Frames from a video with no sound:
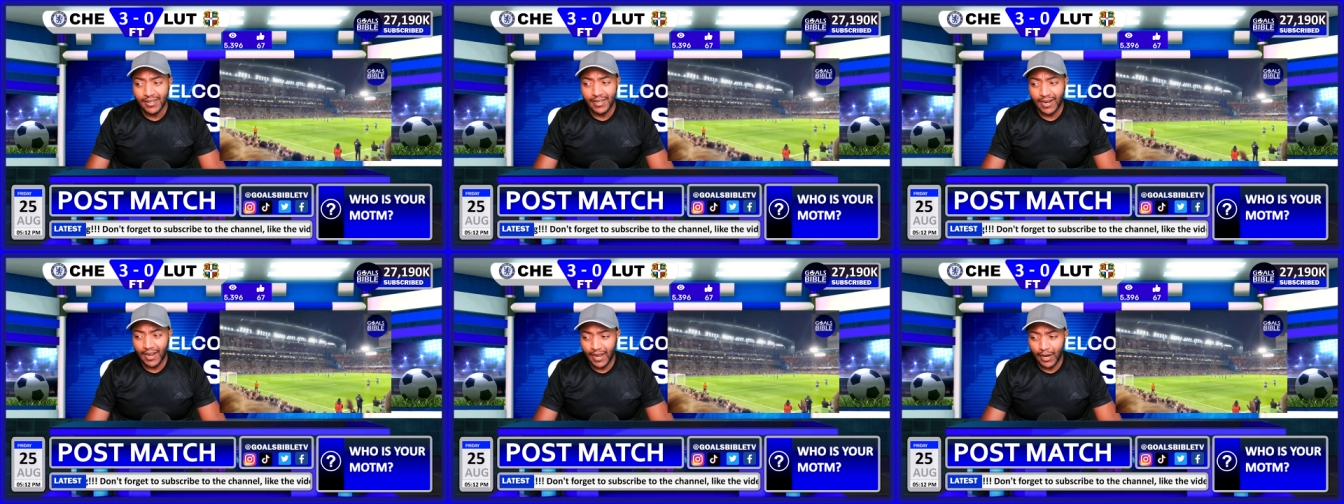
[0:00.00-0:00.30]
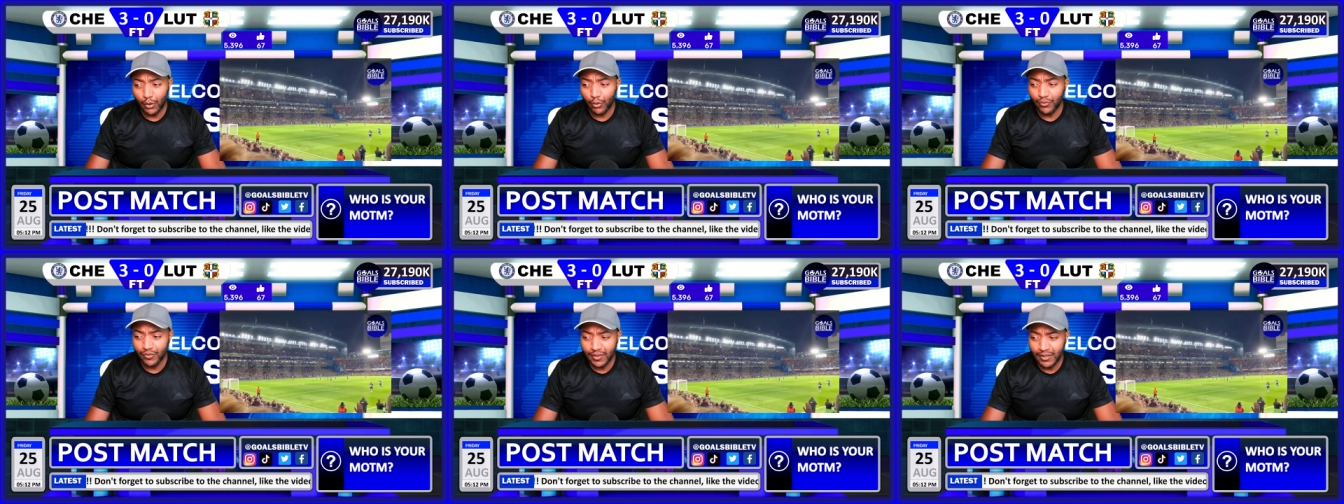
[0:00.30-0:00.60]
and
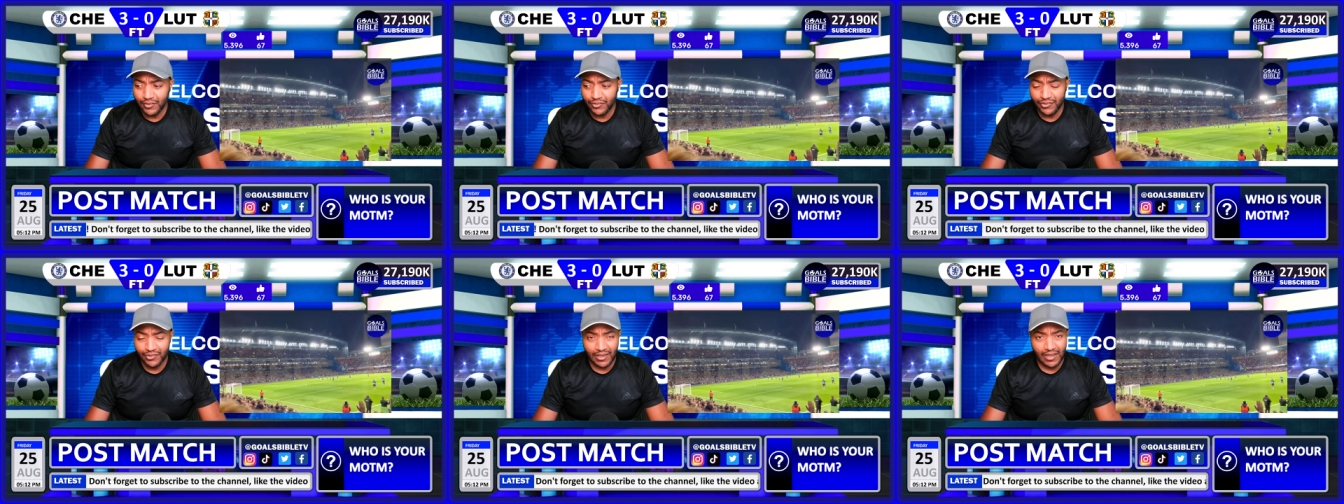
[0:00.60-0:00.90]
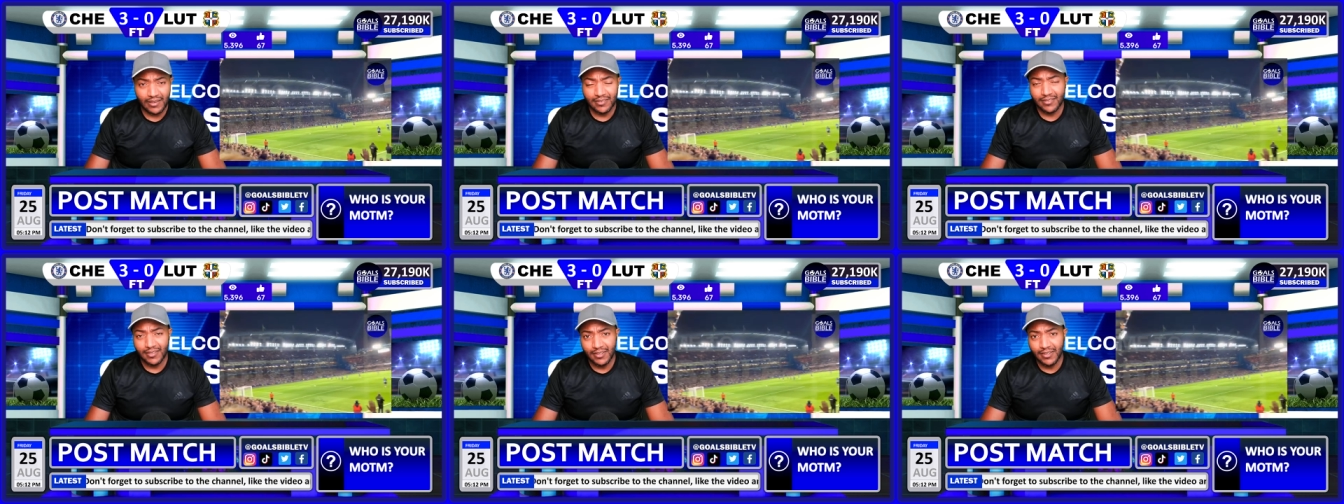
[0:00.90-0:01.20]
I don't think
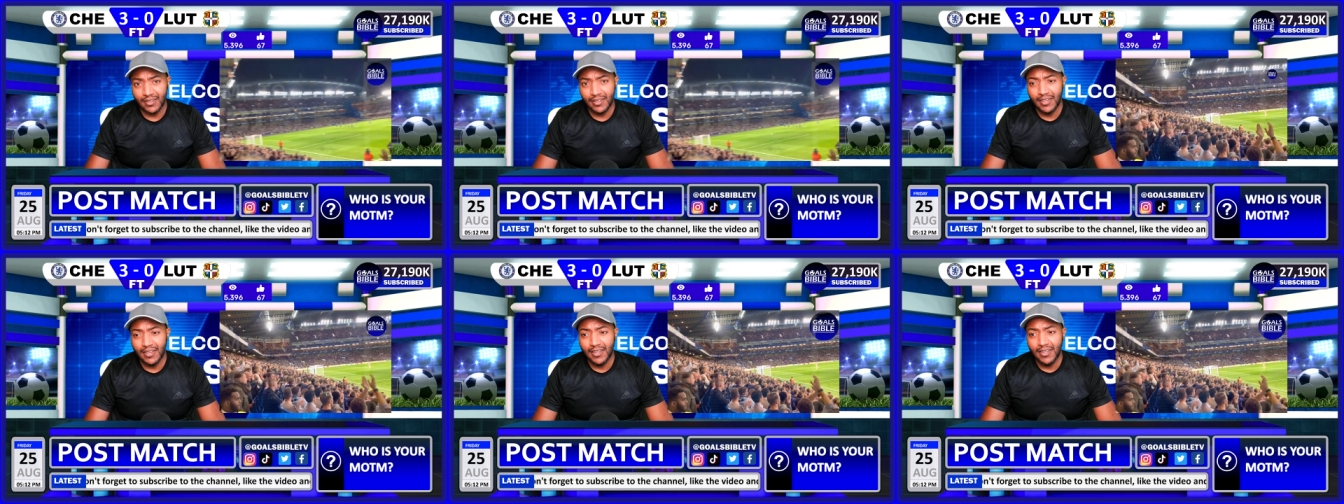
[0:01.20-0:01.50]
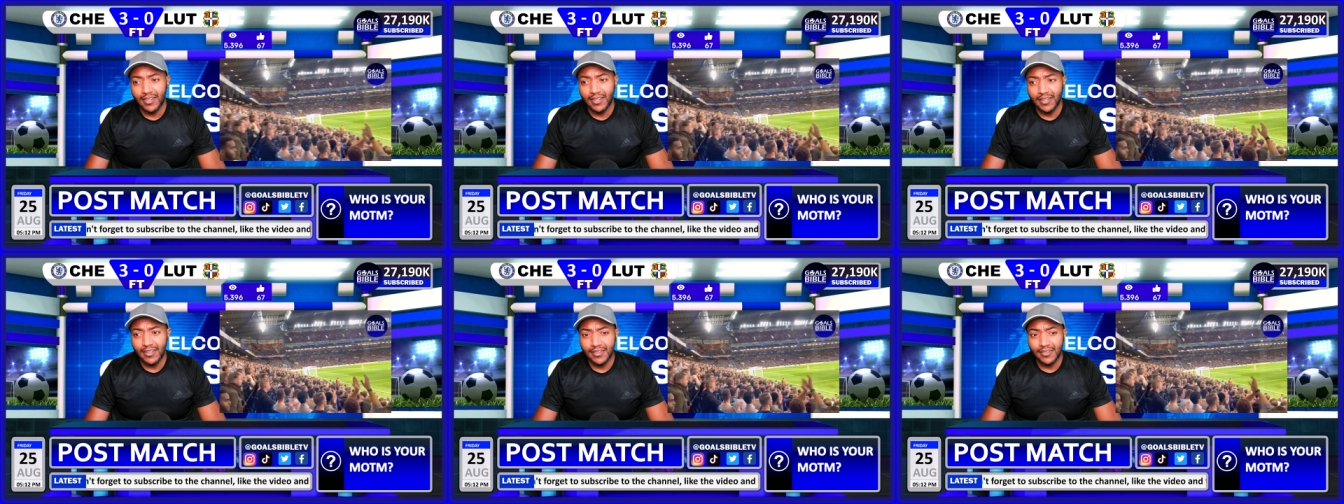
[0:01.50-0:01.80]
Jackson
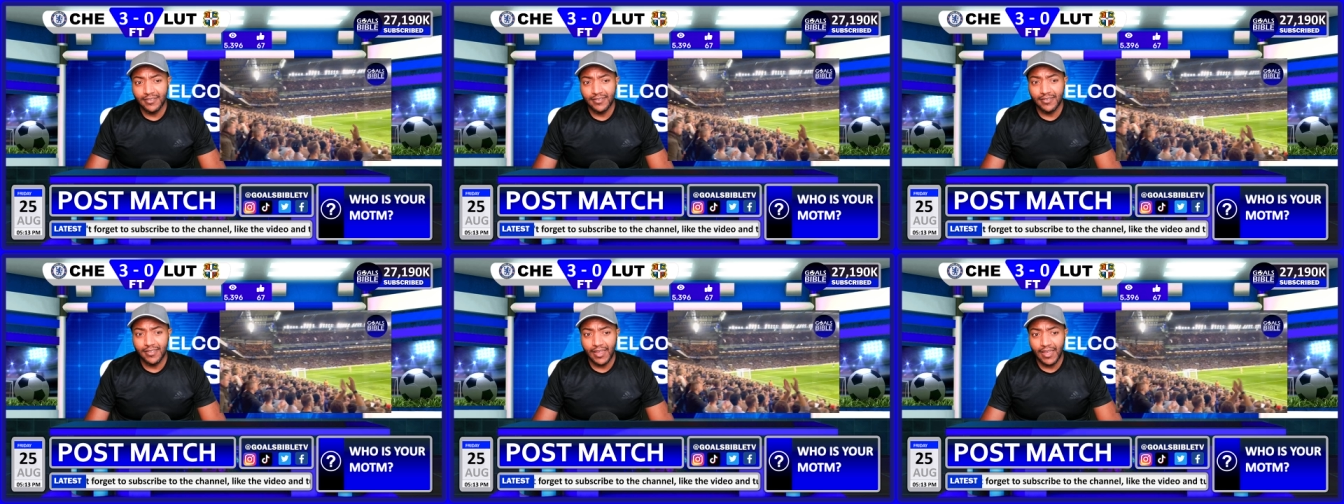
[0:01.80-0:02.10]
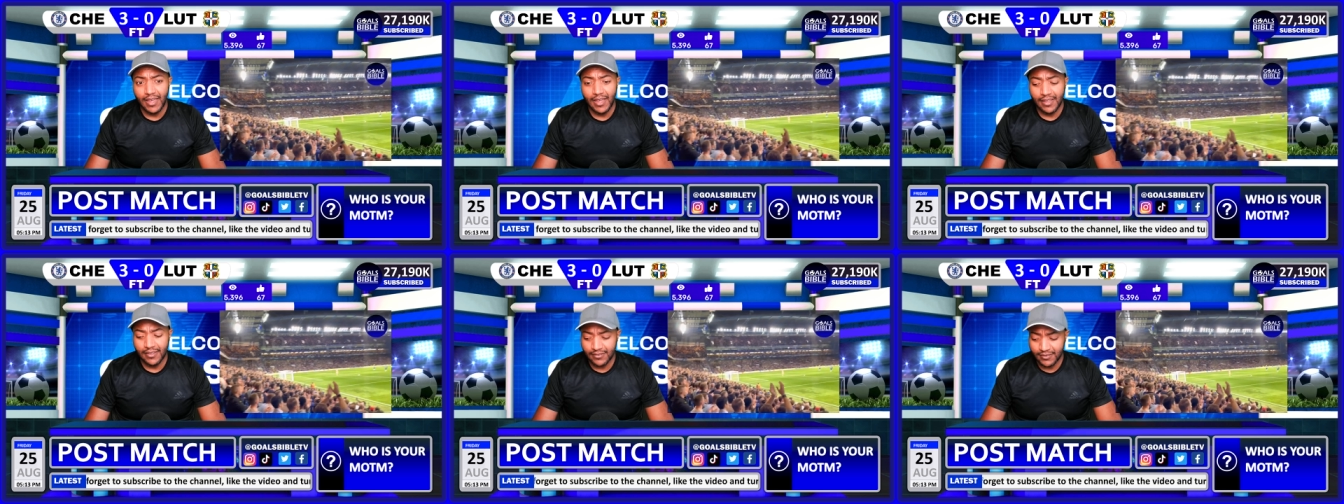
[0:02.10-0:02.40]
is
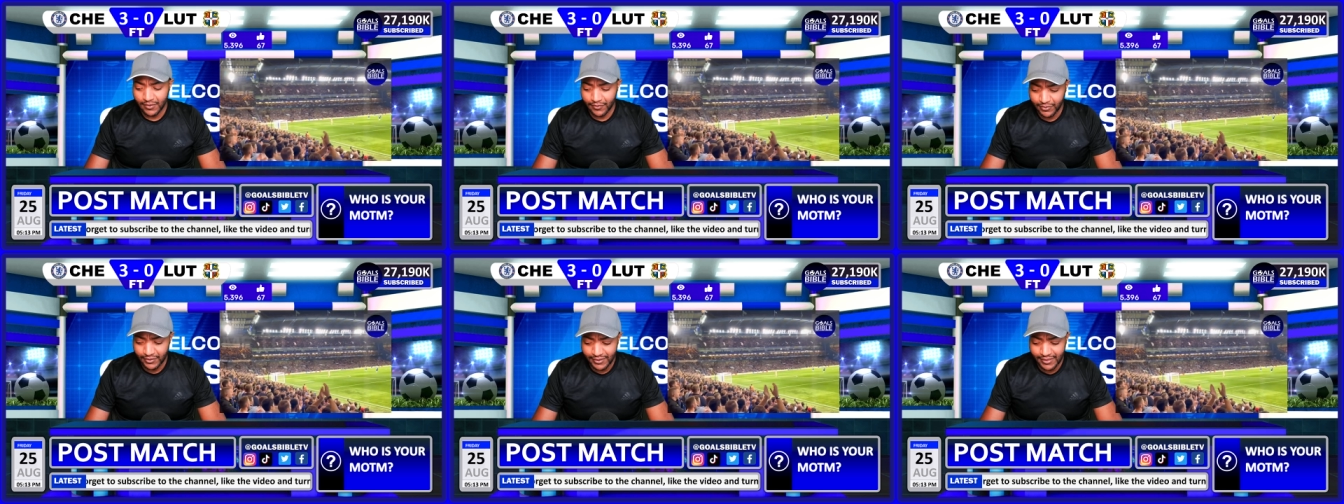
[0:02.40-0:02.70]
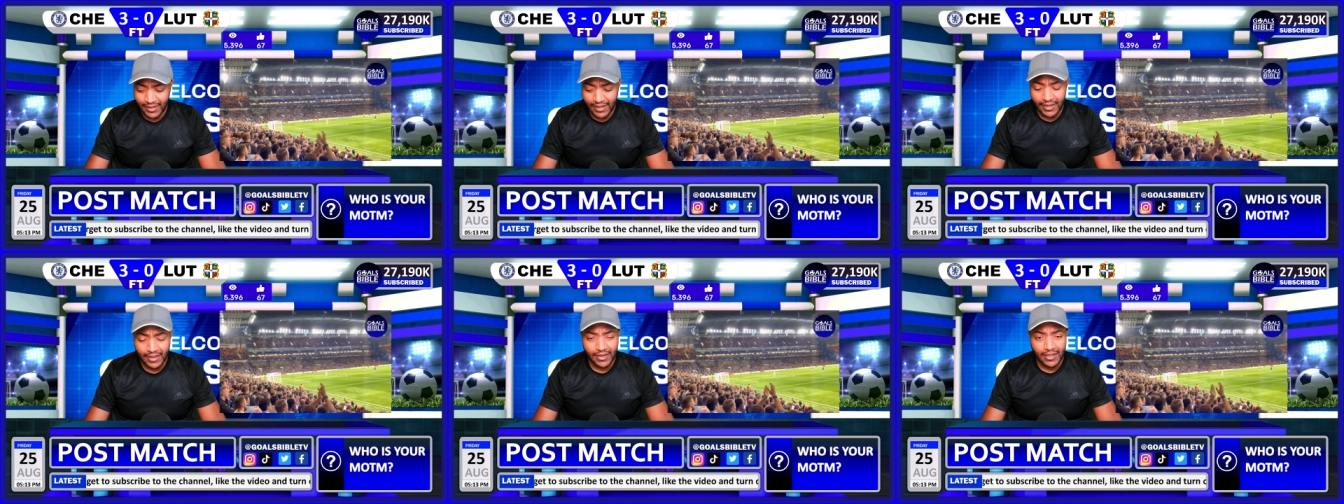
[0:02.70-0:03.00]
the answer for
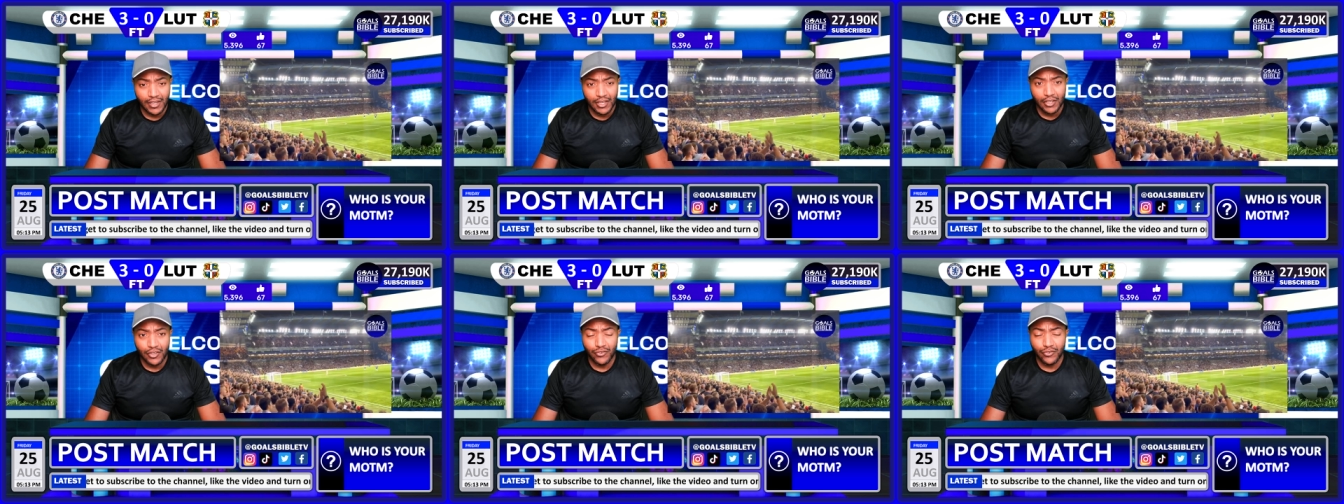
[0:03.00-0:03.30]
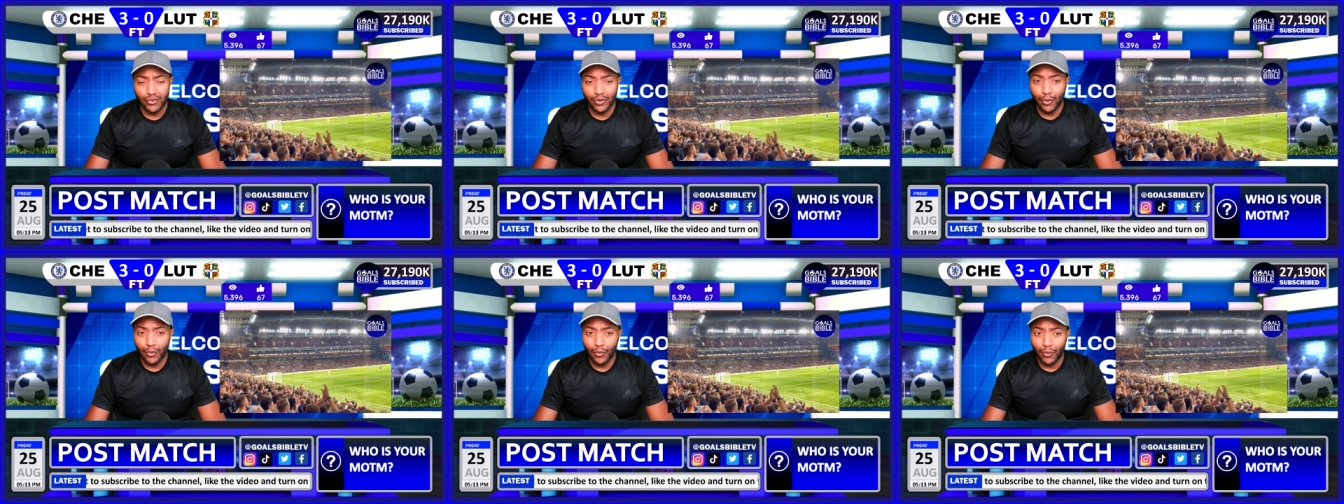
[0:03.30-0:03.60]
that.
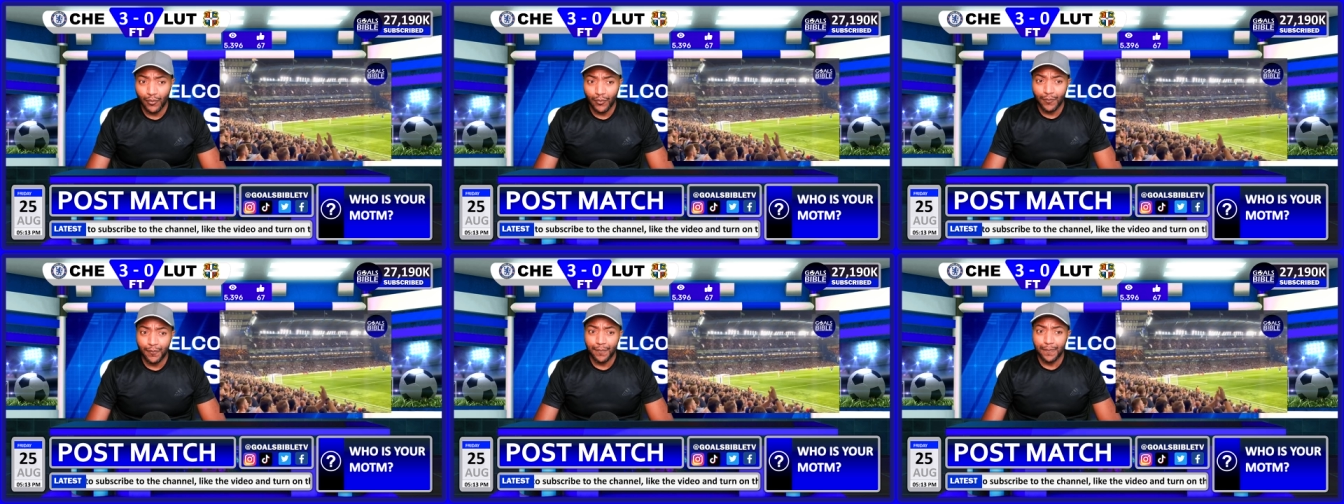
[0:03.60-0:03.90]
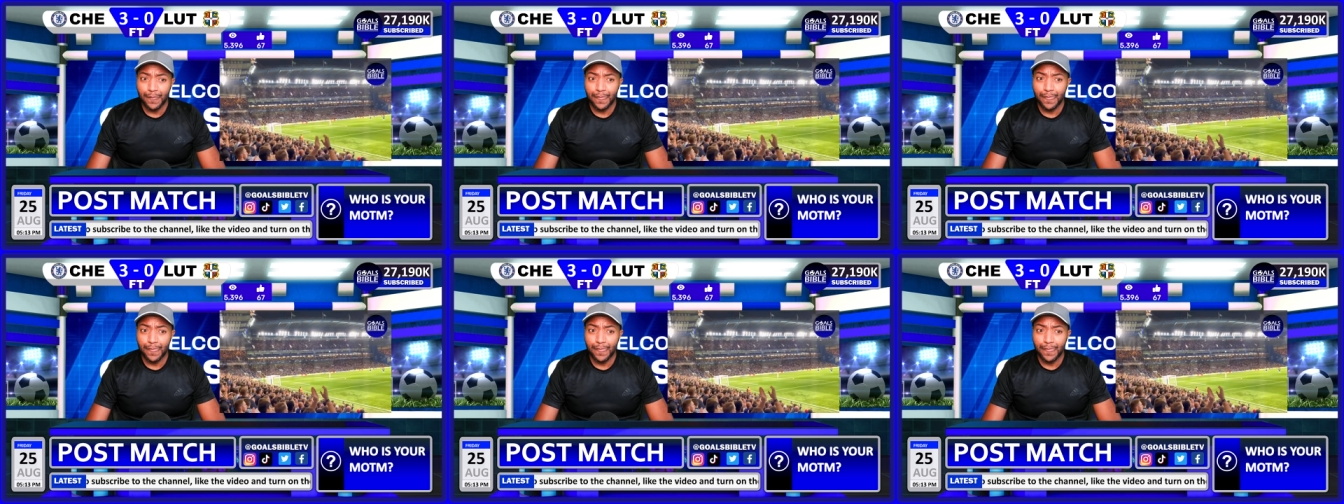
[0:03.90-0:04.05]
So,